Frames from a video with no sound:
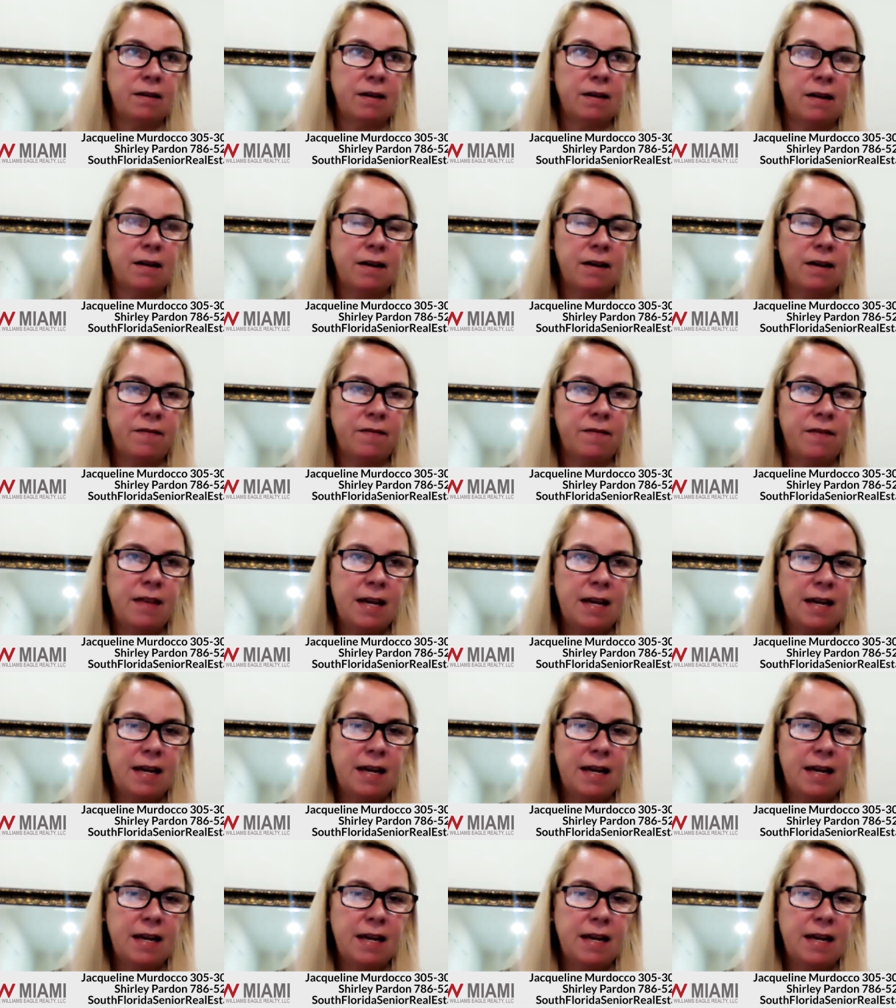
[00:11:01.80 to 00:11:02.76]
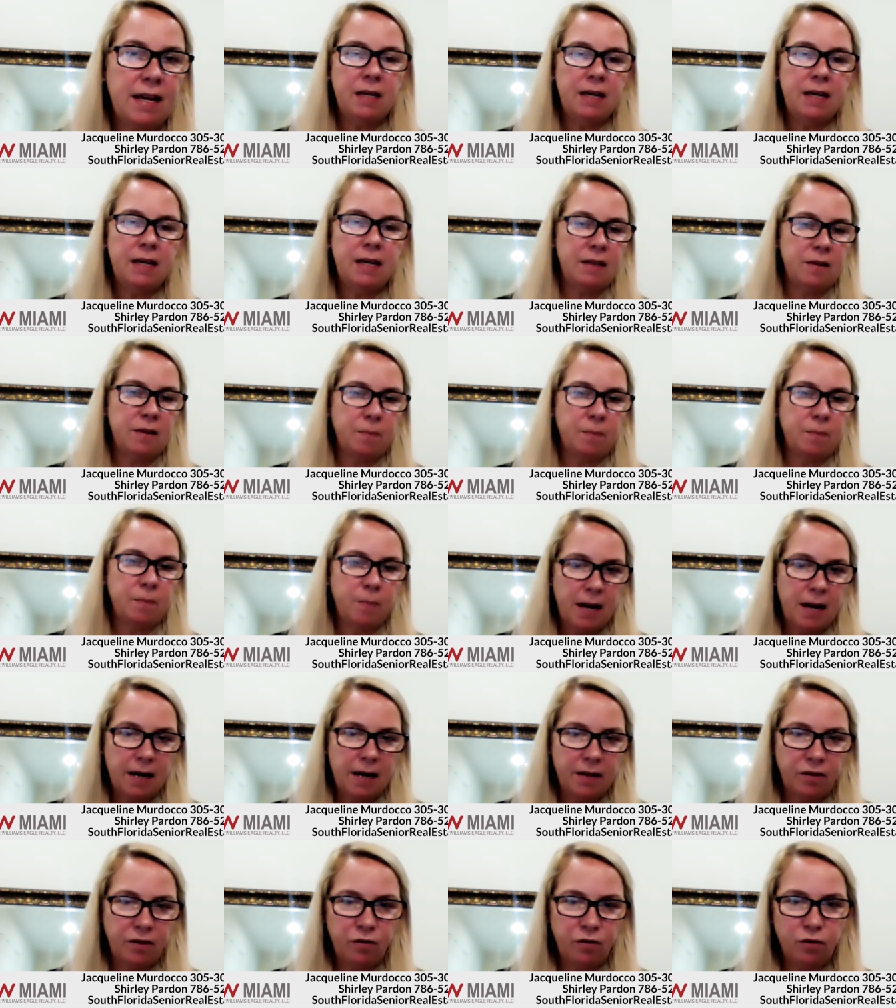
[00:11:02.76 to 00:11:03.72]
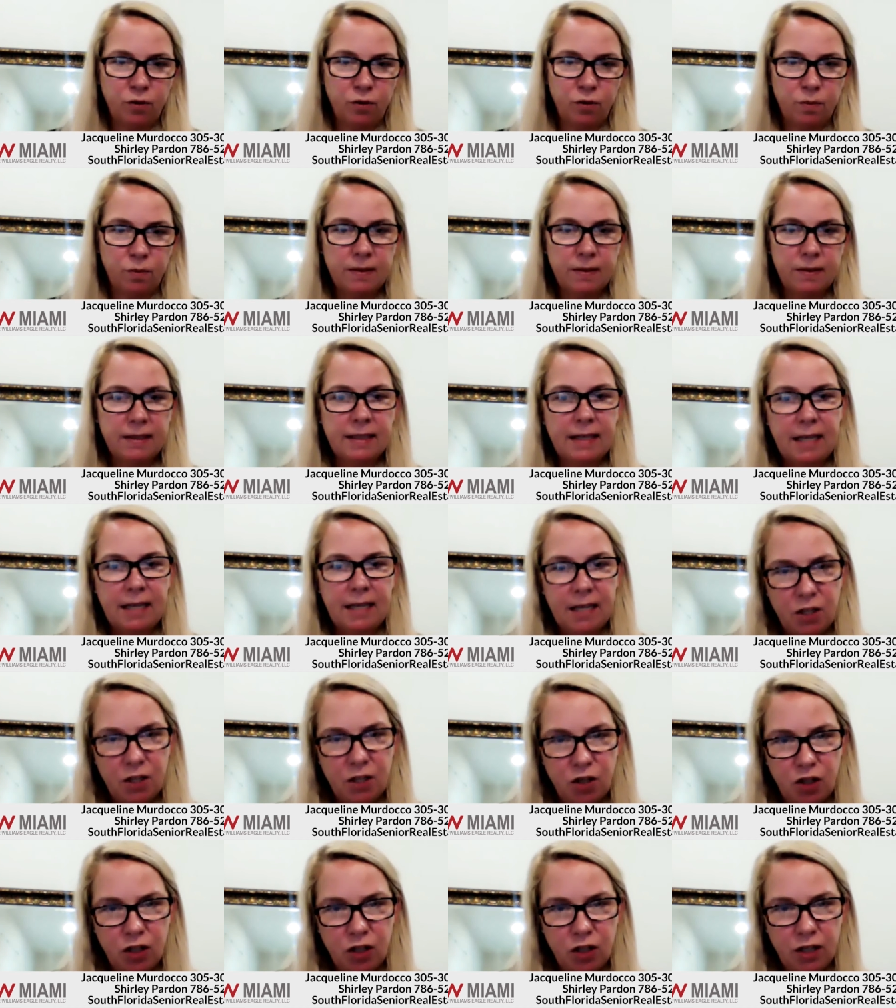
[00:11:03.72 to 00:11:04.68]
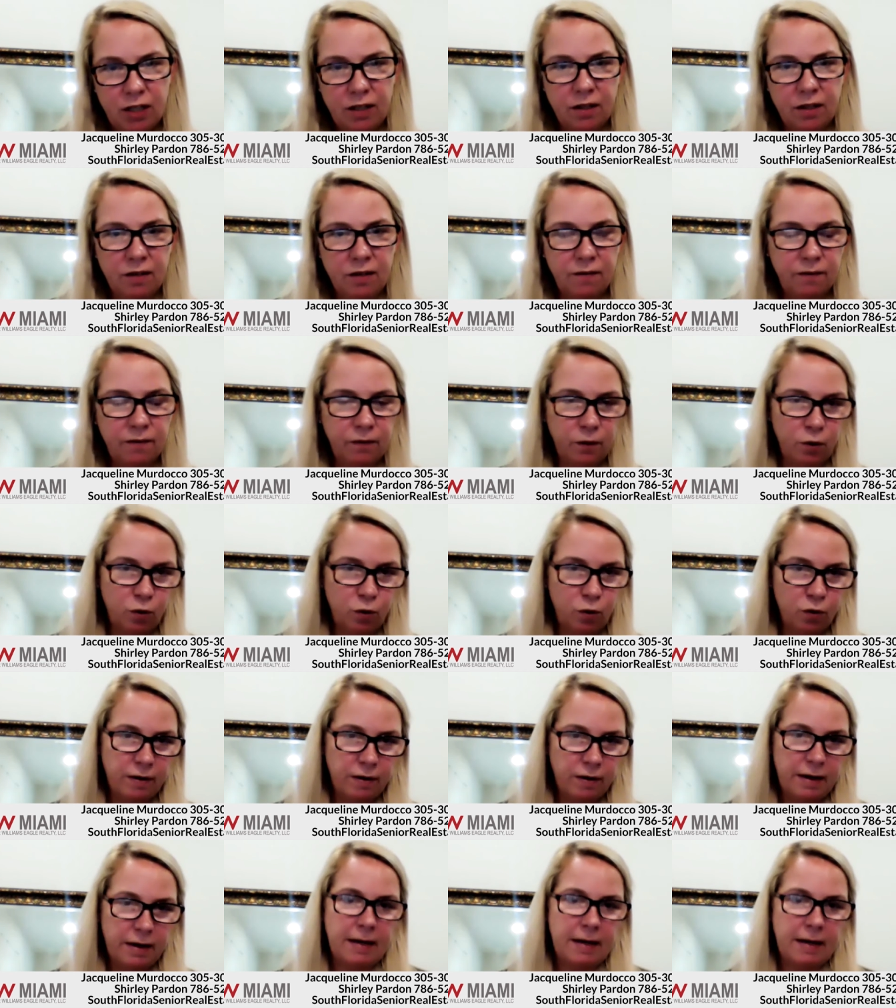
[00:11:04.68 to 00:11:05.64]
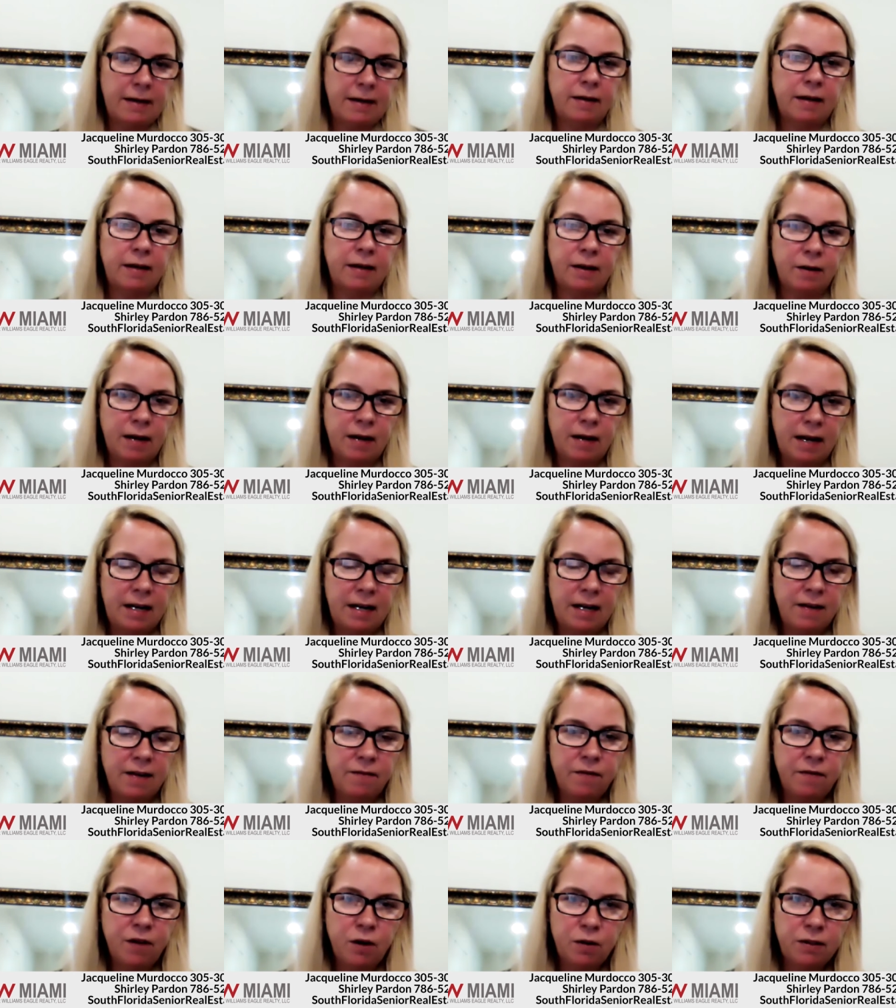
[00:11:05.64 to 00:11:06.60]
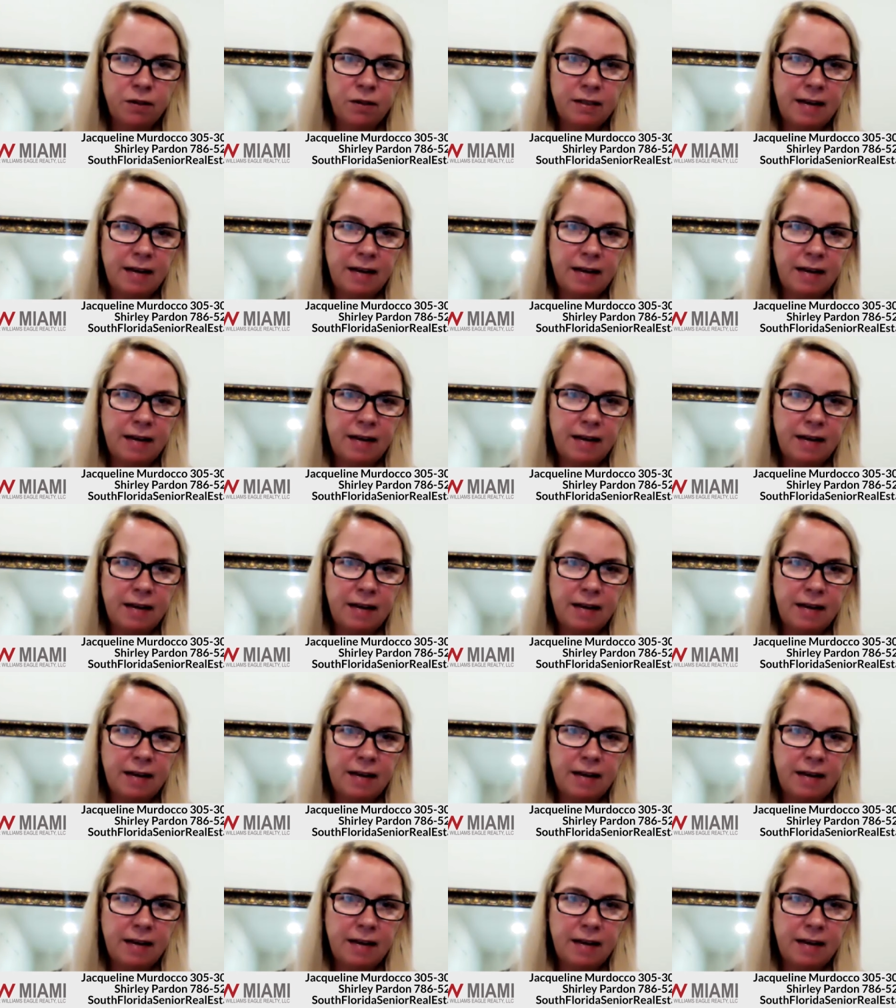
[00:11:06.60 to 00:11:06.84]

have they updated the bathrooms, the kitchen, the flooring, any of those?